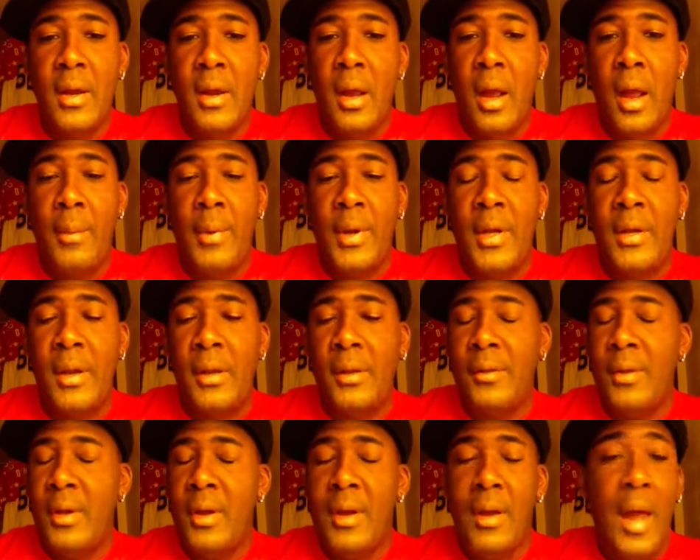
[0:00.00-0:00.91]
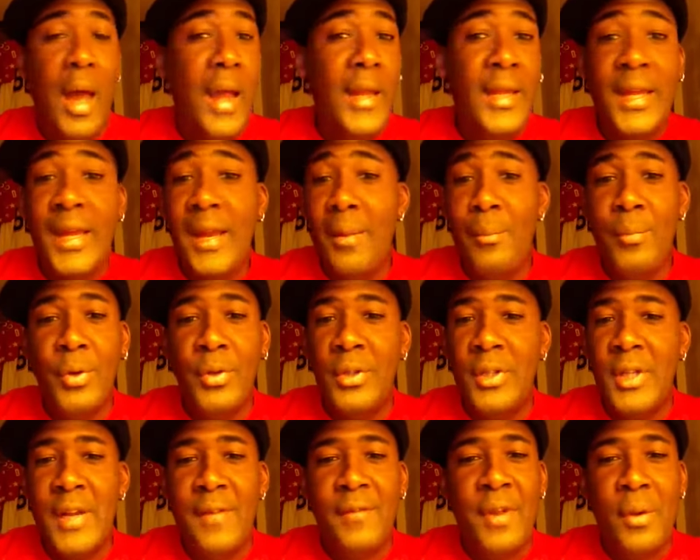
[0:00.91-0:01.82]
I can't
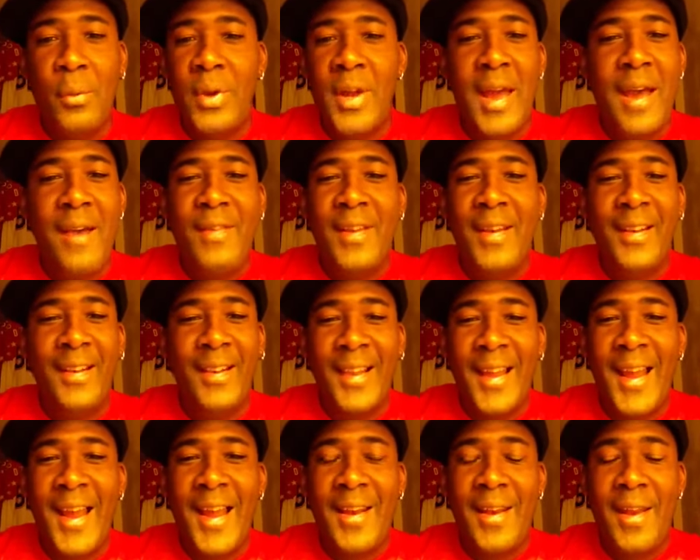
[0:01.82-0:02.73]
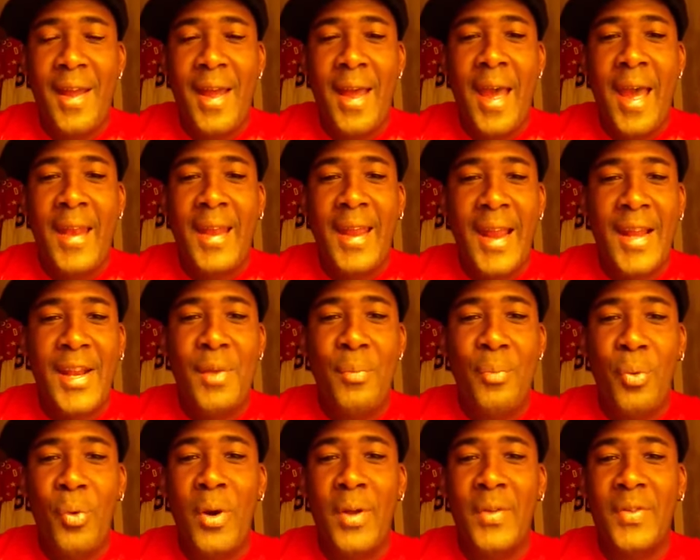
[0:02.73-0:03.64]
believe that we haven't led at any
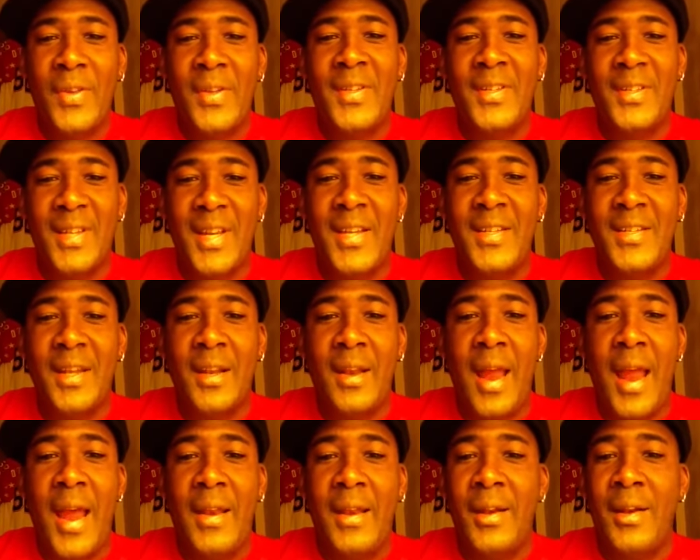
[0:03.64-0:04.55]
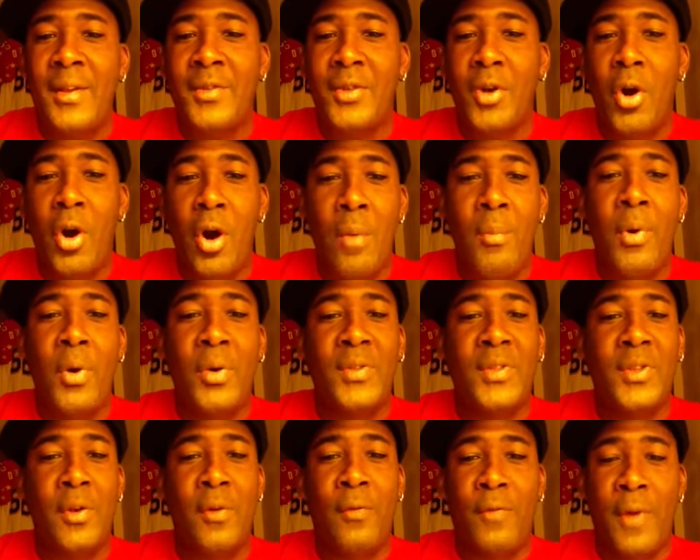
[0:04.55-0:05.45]
point this season, and it is
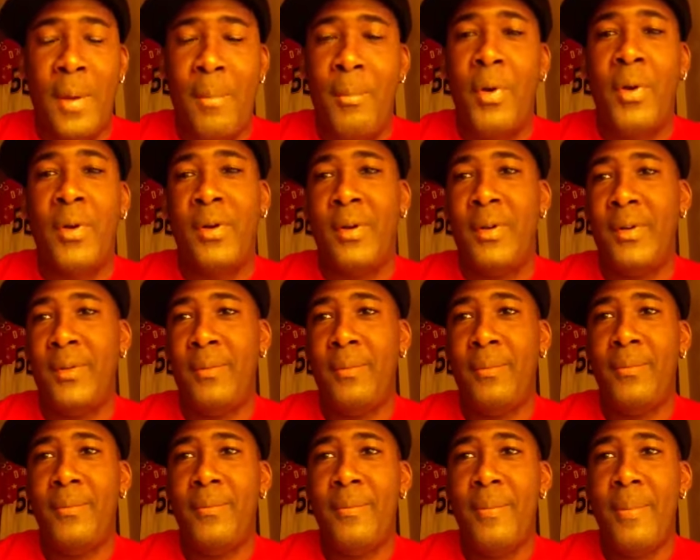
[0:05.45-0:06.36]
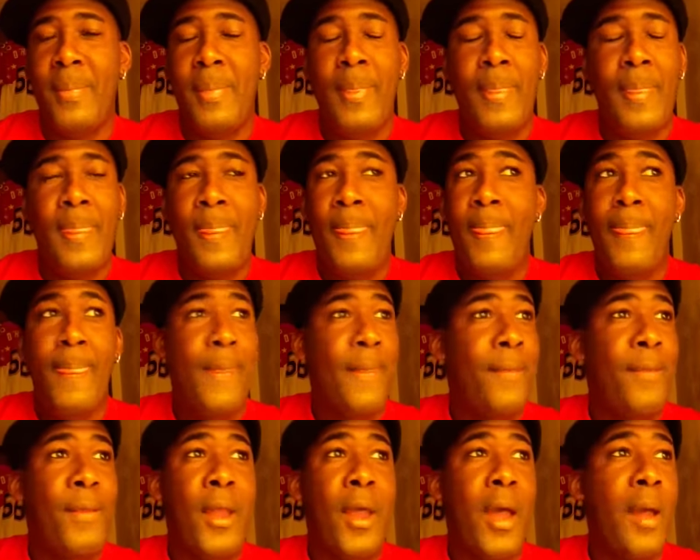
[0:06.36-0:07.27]
almost November.
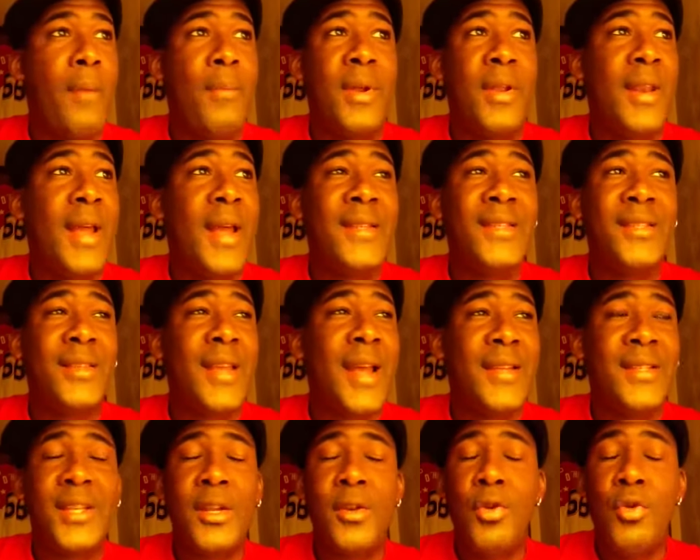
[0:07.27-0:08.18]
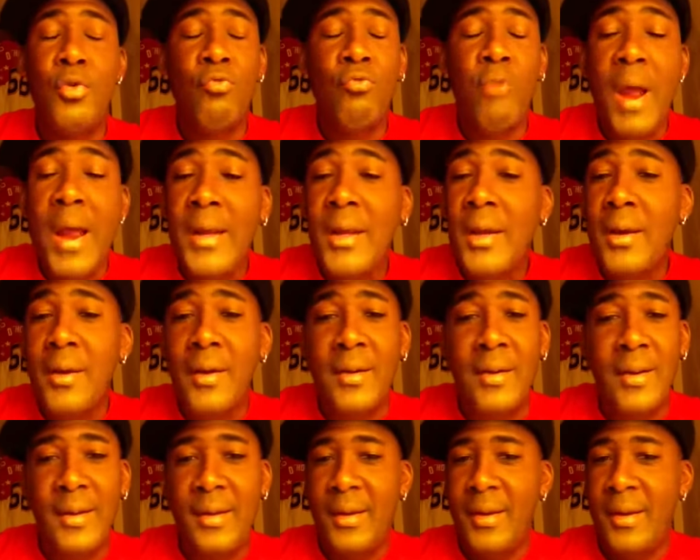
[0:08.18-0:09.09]
That's a new
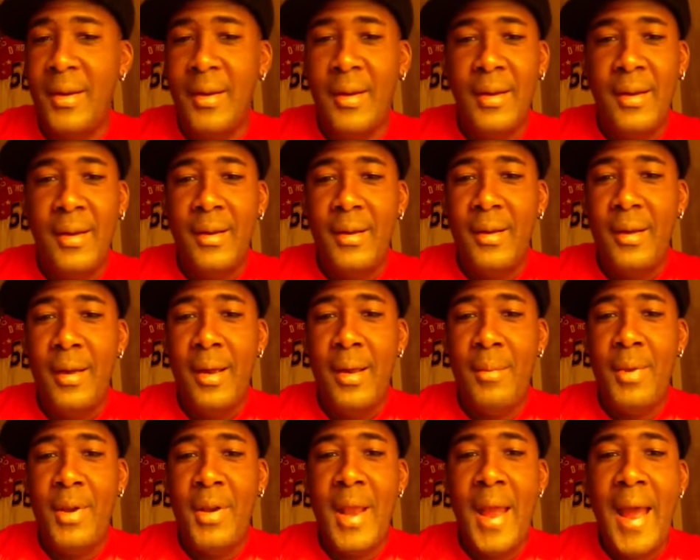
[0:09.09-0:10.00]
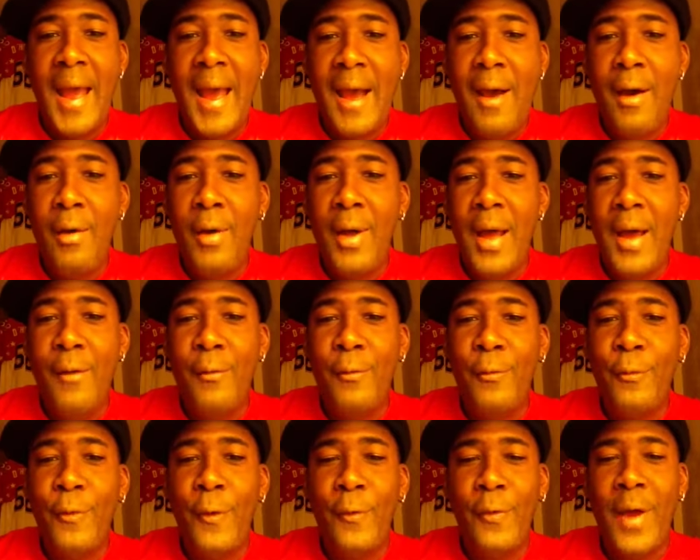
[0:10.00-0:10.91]
record. How
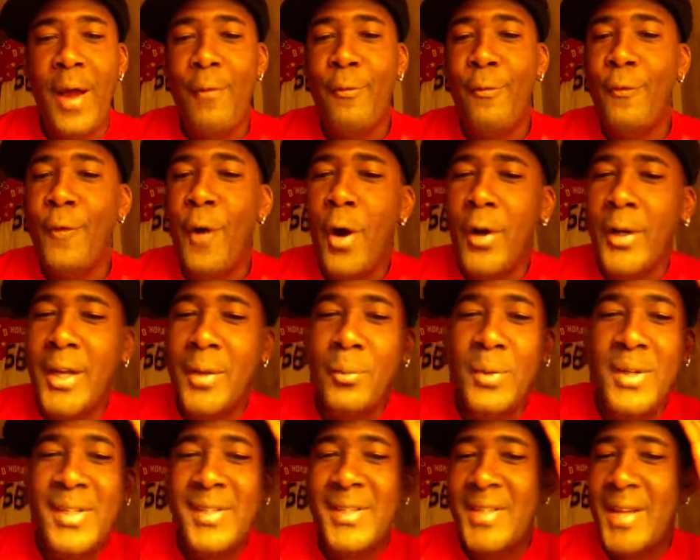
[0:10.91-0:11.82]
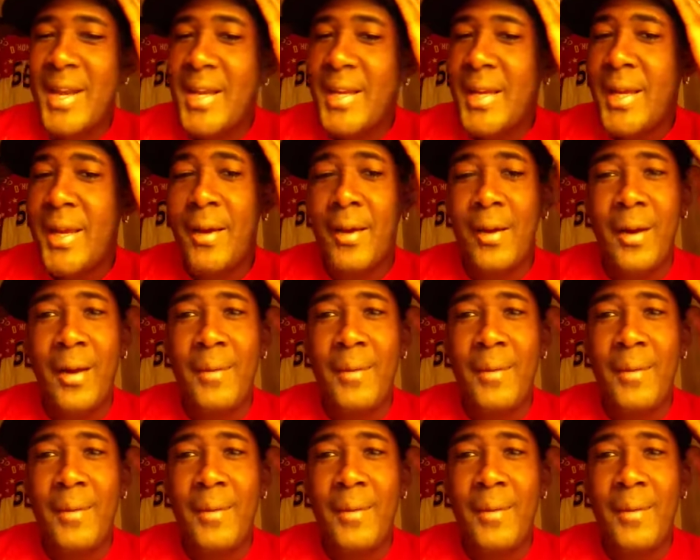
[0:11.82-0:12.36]
far can we sink here?